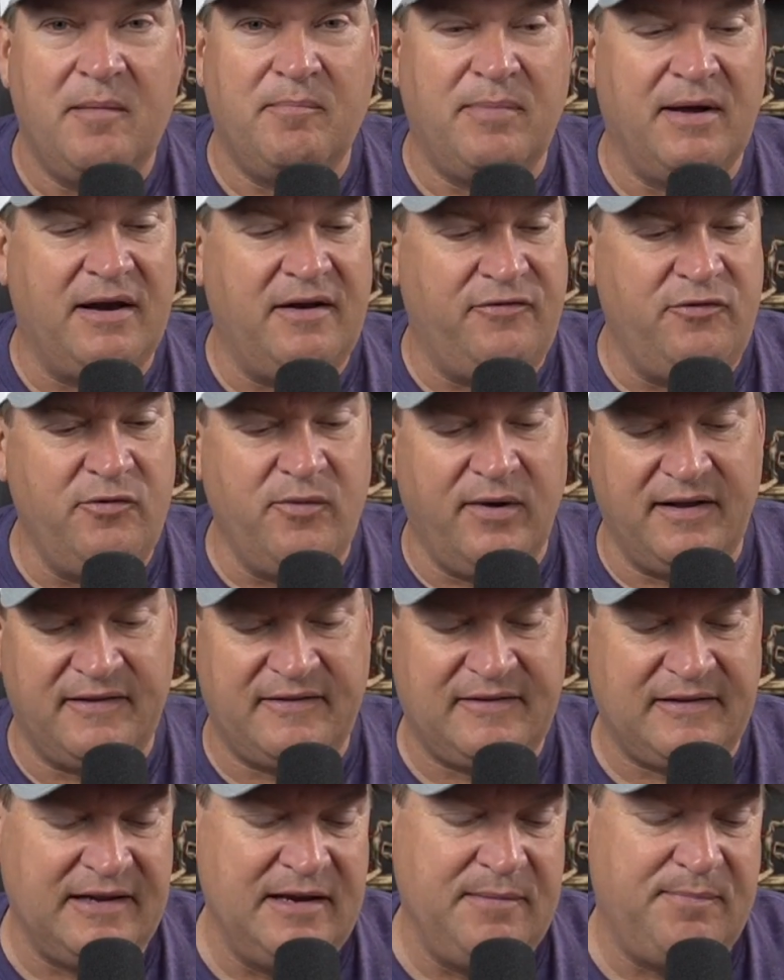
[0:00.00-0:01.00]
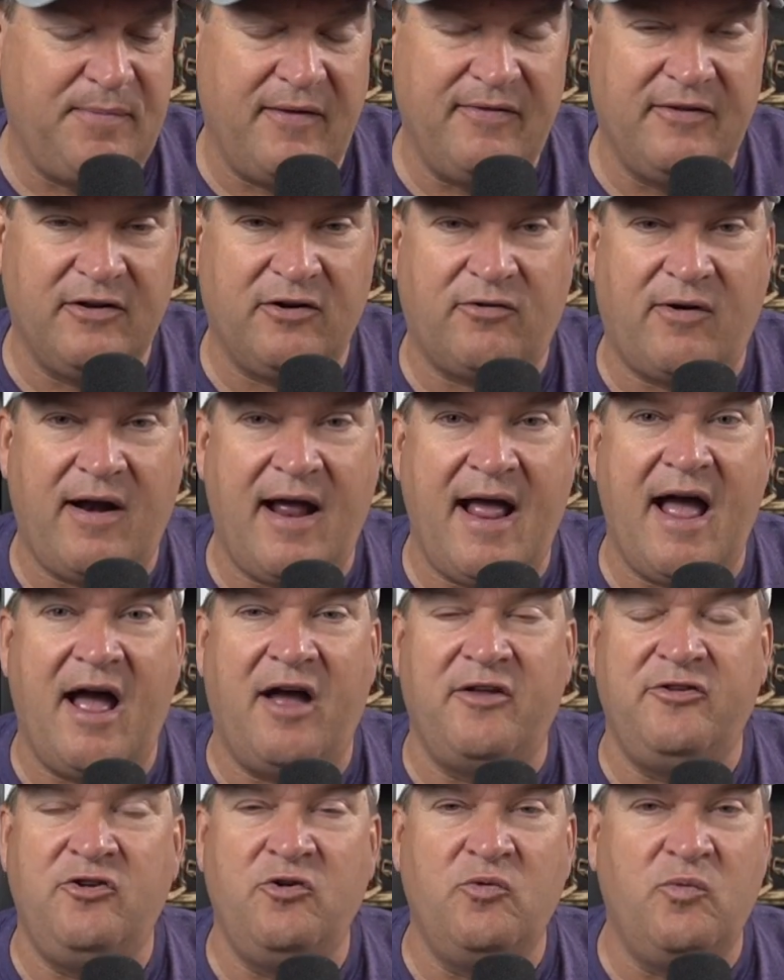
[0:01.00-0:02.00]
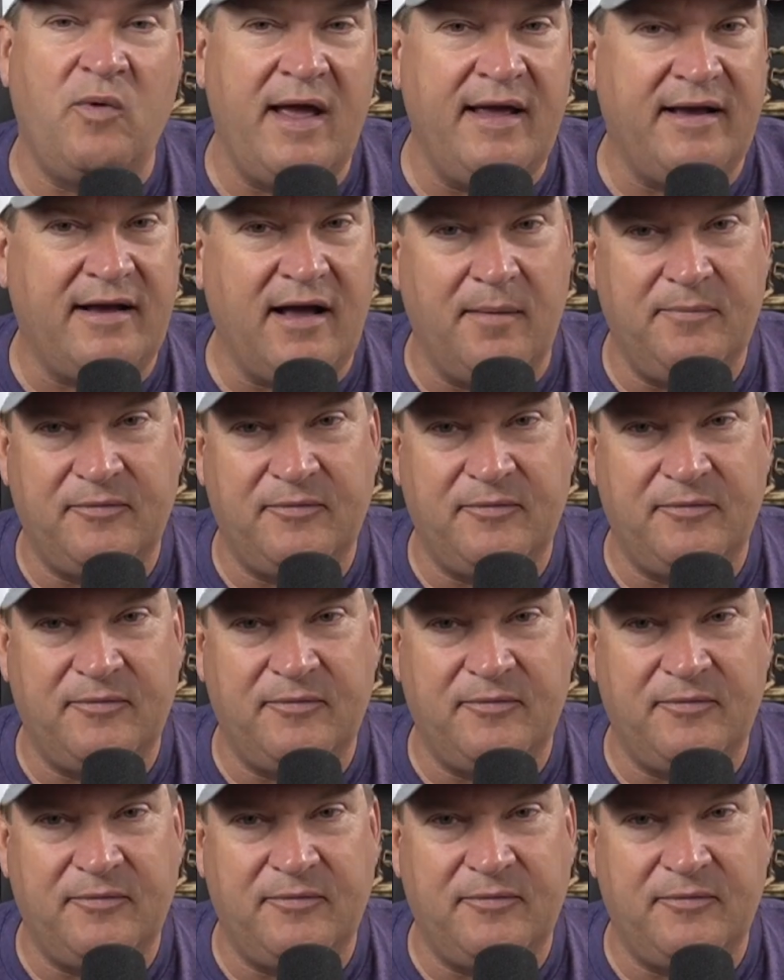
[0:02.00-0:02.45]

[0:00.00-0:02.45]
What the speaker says: But if you want to sleep on the ground, you wake